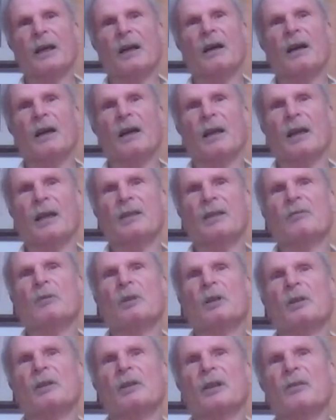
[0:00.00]
and
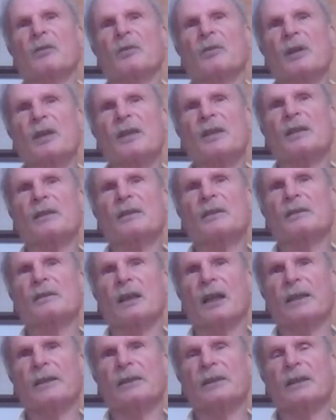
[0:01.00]
you were increasing
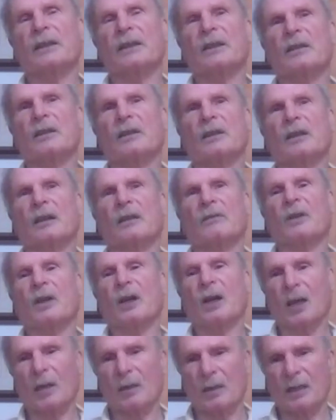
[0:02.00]
the likelihood
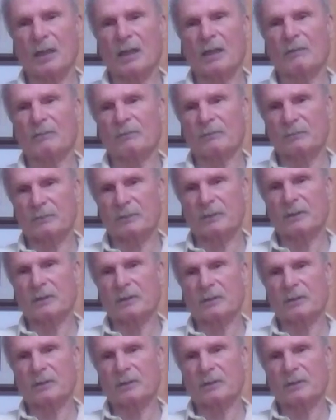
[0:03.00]
of